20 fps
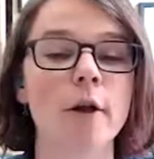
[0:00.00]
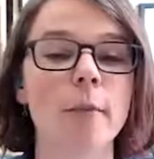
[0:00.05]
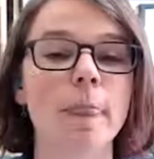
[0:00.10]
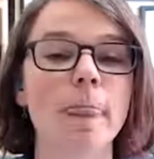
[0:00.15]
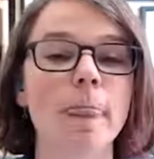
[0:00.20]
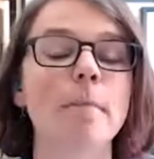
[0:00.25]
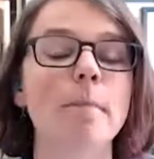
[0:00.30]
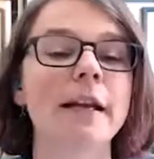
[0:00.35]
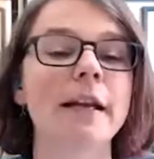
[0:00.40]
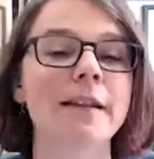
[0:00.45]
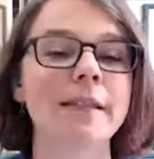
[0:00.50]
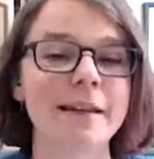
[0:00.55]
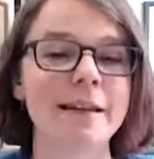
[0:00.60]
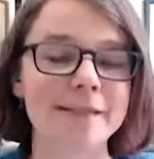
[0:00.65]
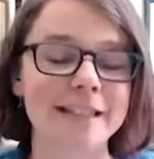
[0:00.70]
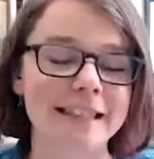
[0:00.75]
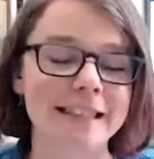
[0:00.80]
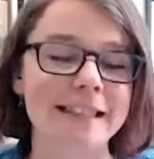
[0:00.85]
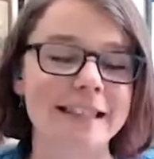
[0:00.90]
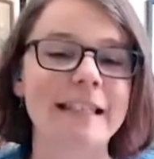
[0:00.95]
but they've
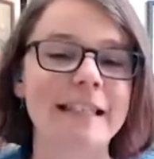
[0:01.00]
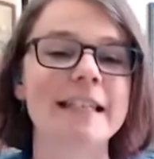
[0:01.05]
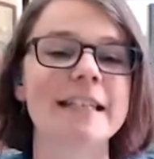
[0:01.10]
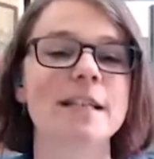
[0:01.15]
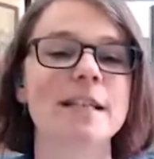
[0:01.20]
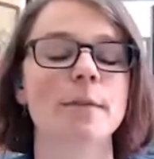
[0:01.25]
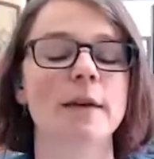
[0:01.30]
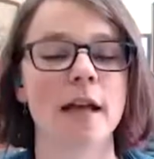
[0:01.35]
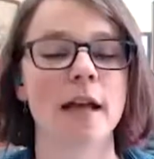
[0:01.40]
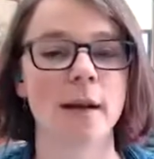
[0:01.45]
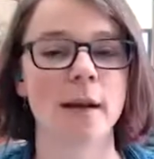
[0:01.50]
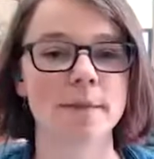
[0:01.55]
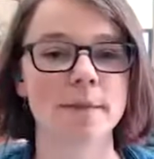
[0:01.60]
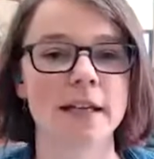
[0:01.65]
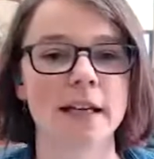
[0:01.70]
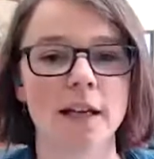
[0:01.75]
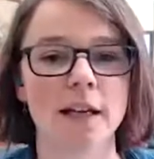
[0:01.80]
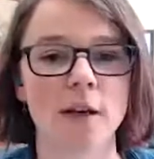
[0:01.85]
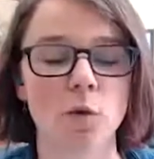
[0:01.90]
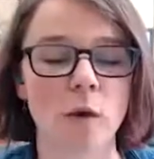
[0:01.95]
at least be
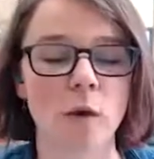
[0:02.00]
updated